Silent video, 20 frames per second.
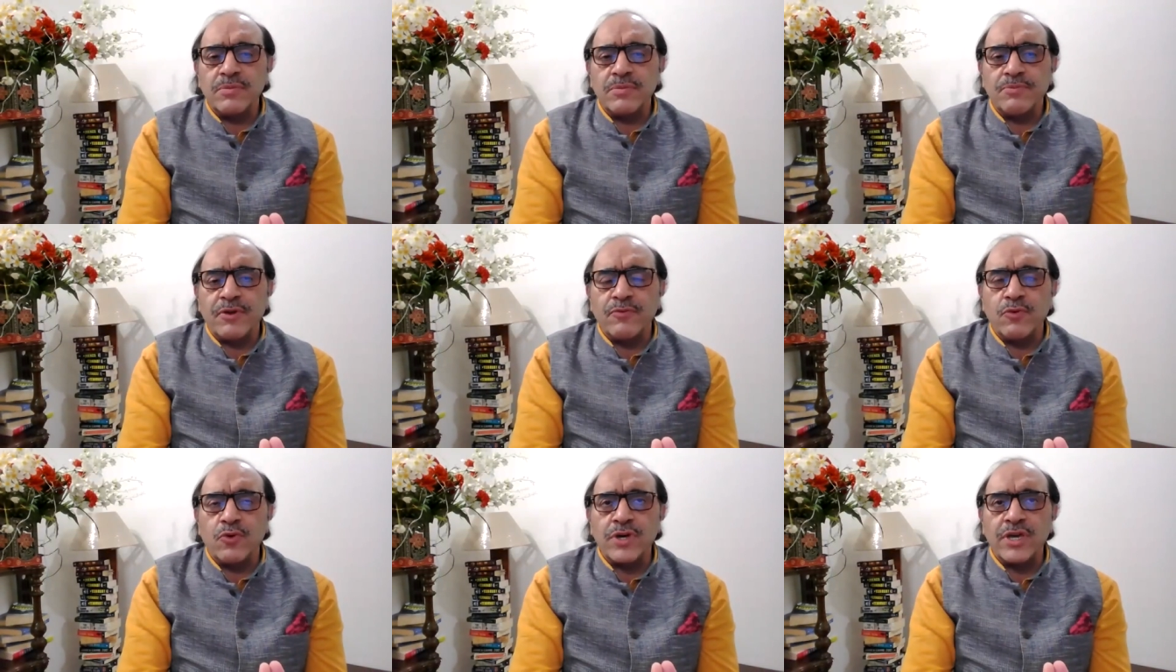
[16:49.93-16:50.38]

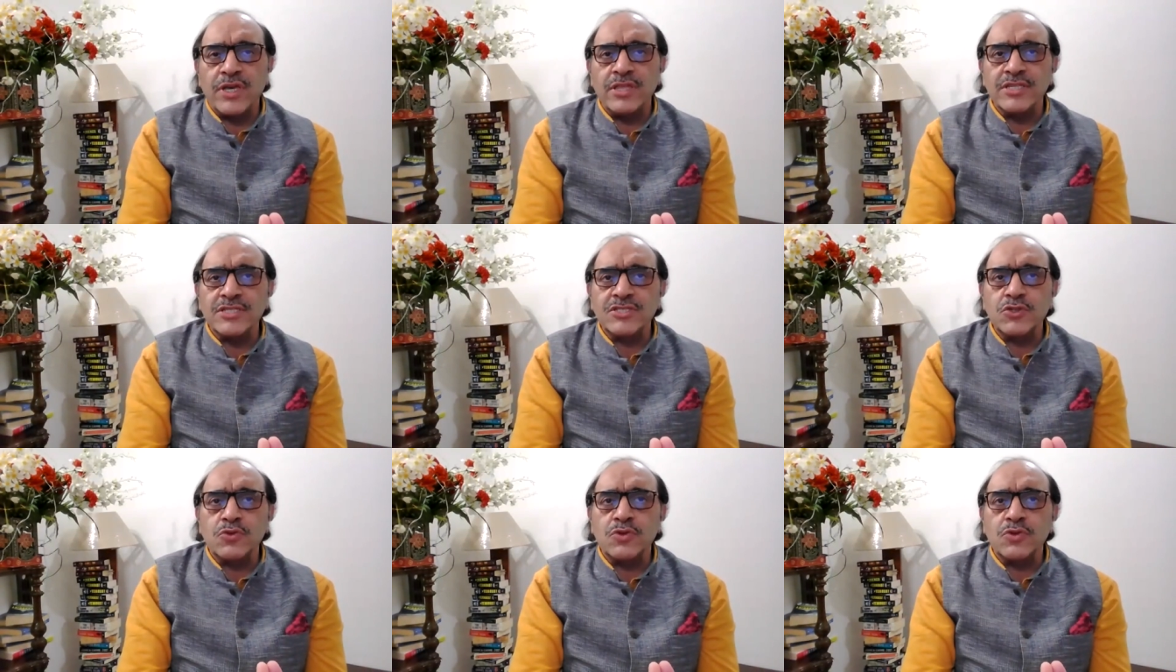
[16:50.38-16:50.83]
provoking
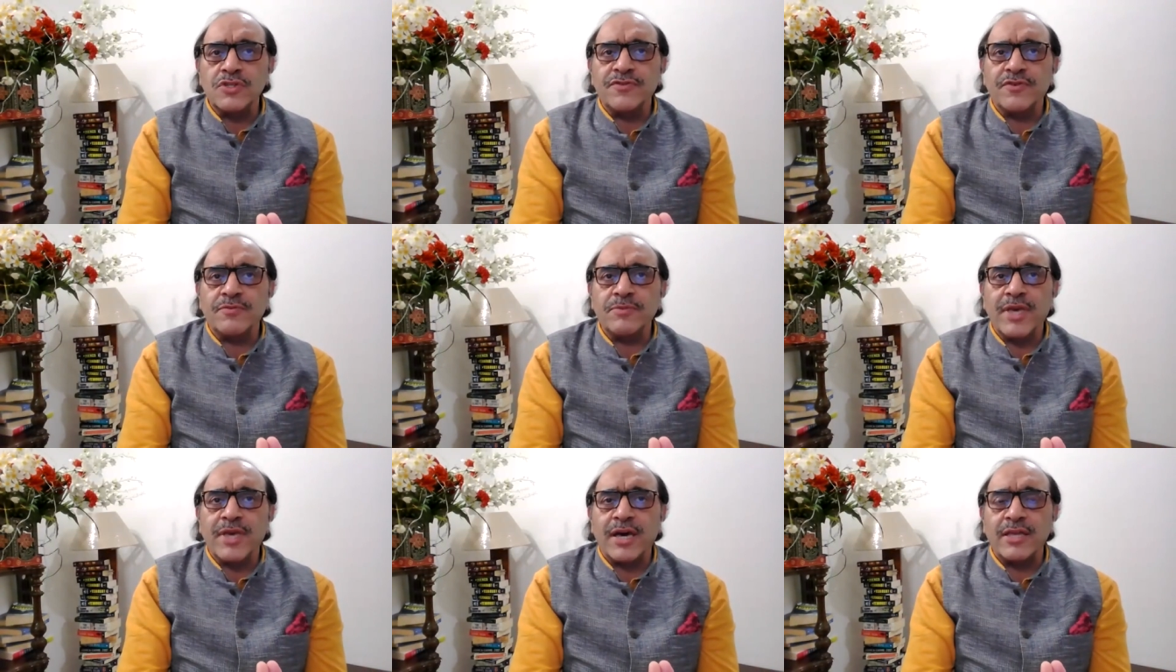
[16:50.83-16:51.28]
the students
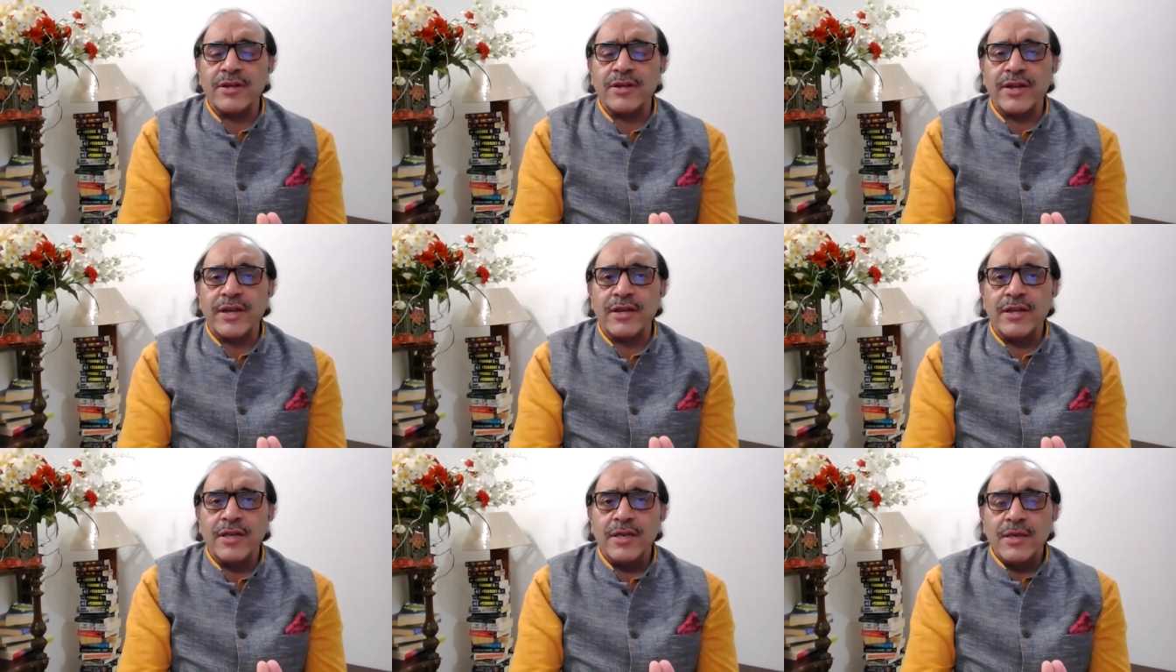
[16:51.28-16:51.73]
from the other
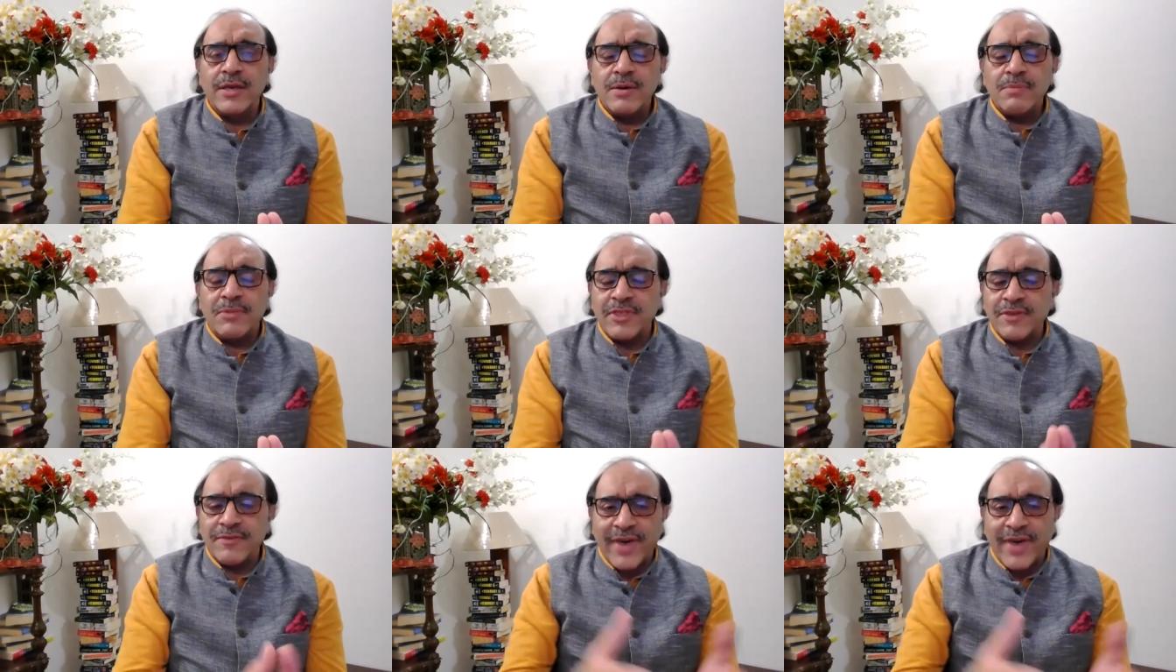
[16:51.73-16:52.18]
end.
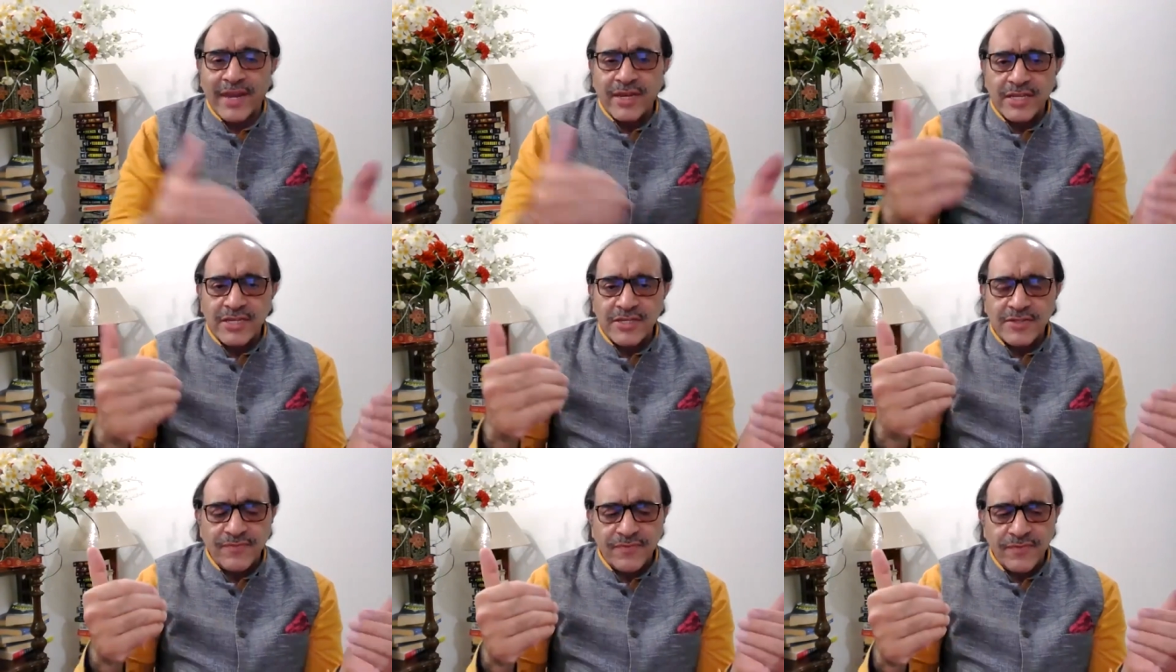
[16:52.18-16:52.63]
But the fact
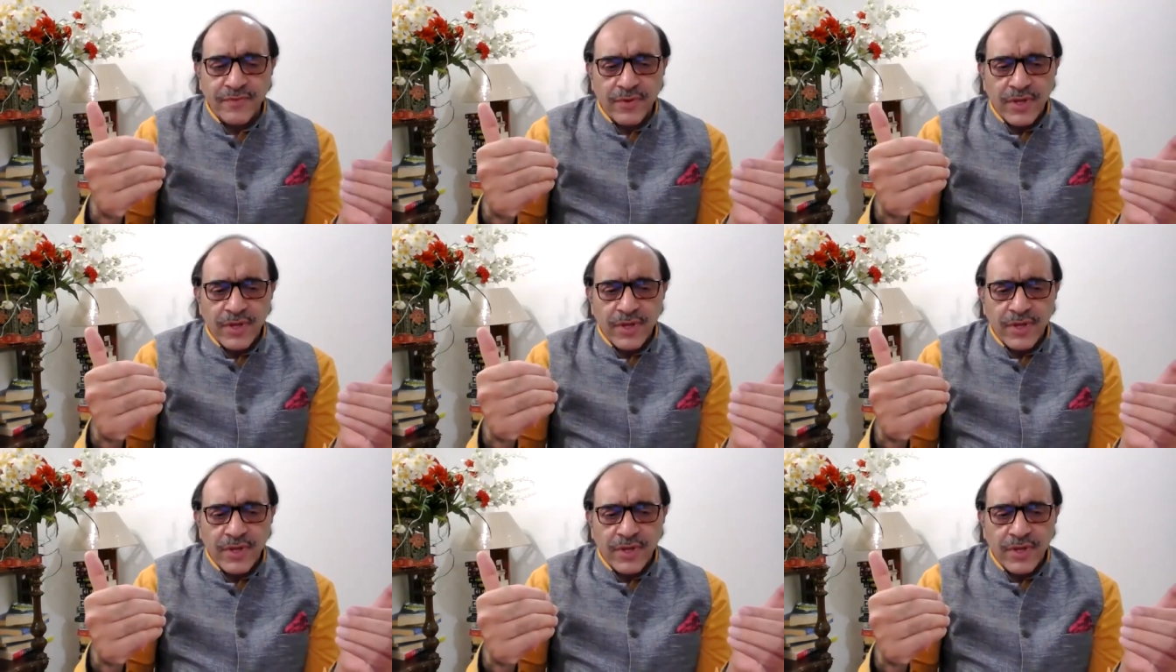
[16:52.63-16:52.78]
is,